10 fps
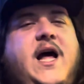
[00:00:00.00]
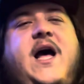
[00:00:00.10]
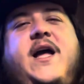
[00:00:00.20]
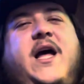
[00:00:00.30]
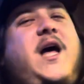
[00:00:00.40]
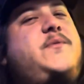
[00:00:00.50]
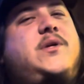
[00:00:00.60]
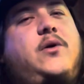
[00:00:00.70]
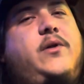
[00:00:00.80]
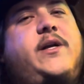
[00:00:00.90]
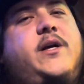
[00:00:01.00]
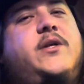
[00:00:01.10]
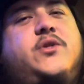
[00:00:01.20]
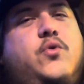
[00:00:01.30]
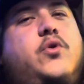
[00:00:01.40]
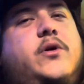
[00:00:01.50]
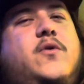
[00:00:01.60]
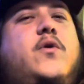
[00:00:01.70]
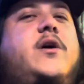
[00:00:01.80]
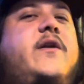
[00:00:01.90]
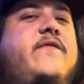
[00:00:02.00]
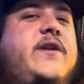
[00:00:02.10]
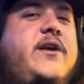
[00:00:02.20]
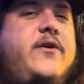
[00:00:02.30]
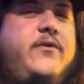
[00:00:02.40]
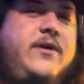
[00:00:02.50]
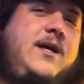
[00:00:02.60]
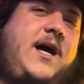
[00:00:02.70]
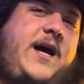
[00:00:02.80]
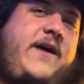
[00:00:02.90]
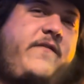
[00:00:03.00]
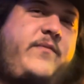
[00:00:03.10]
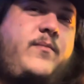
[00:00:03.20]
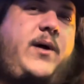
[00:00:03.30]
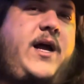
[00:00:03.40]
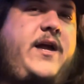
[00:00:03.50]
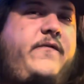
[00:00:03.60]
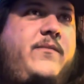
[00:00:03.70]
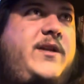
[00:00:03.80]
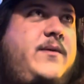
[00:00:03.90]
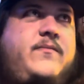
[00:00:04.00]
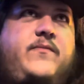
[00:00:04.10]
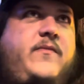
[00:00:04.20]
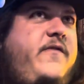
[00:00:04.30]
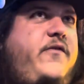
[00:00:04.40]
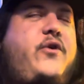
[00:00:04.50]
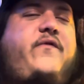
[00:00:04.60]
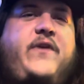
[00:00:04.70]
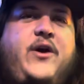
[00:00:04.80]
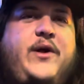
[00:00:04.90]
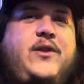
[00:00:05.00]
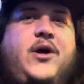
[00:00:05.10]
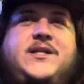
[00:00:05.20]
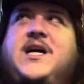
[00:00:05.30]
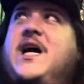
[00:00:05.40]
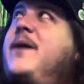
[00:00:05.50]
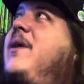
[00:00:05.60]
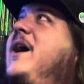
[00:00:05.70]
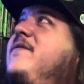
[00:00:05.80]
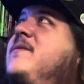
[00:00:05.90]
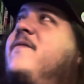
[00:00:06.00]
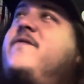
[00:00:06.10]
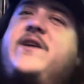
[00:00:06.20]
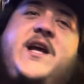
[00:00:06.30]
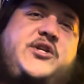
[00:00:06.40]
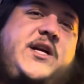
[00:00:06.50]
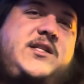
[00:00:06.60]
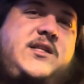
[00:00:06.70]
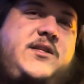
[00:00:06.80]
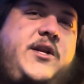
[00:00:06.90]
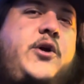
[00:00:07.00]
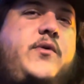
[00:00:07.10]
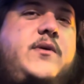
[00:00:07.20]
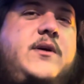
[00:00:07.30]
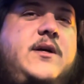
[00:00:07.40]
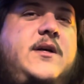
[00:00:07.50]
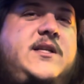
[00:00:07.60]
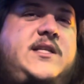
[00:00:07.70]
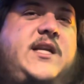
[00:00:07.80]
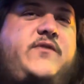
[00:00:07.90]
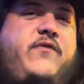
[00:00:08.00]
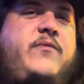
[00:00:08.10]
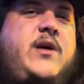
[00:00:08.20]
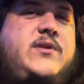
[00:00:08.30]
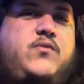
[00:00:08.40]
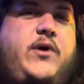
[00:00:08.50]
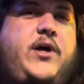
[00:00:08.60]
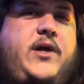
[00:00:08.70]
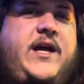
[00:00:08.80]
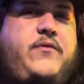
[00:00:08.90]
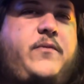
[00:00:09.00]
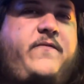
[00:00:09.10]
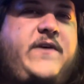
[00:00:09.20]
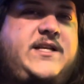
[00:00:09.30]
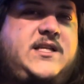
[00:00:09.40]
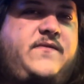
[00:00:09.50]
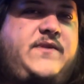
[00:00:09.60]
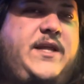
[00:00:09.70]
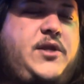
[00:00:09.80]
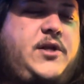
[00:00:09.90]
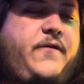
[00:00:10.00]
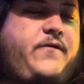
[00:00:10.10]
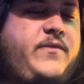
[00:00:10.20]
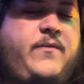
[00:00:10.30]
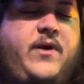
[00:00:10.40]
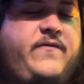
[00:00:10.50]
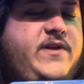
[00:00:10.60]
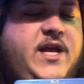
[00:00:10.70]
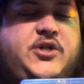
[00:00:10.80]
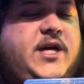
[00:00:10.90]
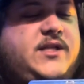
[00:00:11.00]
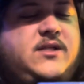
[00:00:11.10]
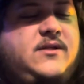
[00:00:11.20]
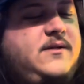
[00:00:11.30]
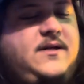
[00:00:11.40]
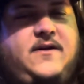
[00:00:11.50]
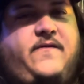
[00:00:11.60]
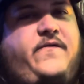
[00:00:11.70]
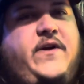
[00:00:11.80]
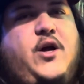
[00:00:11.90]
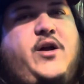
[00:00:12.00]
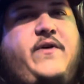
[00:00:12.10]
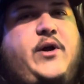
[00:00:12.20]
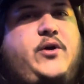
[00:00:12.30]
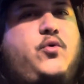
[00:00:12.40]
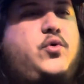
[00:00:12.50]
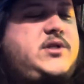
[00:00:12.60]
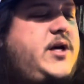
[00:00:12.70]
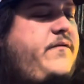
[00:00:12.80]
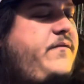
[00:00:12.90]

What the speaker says: I absolutely adore Gorgon Video. I have been buying from them for a very long time. I have some VHS, sets from them as well. I have some Faces of Death stuff from them on VHS. Very, very cool stuff.